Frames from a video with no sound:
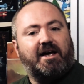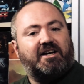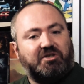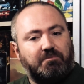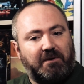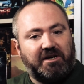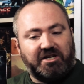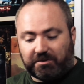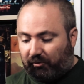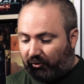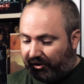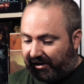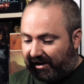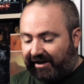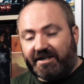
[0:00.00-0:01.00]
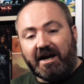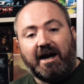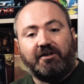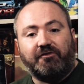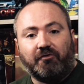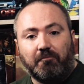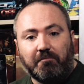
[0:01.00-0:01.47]
A Space Marine
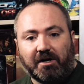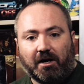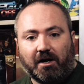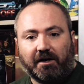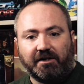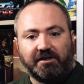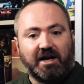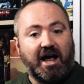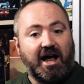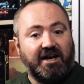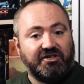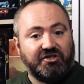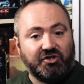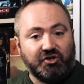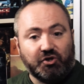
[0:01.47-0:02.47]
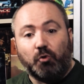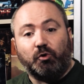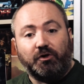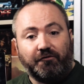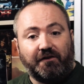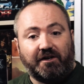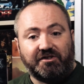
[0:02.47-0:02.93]
attacked from behind has no
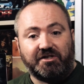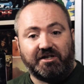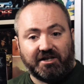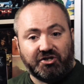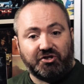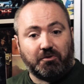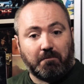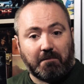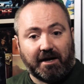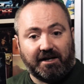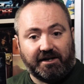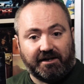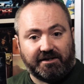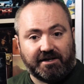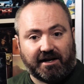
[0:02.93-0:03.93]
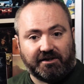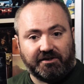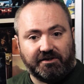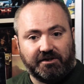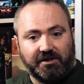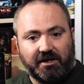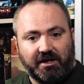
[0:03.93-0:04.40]
defense against your melee
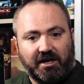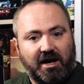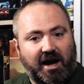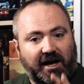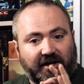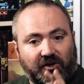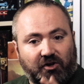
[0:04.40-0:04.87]
attacks, and a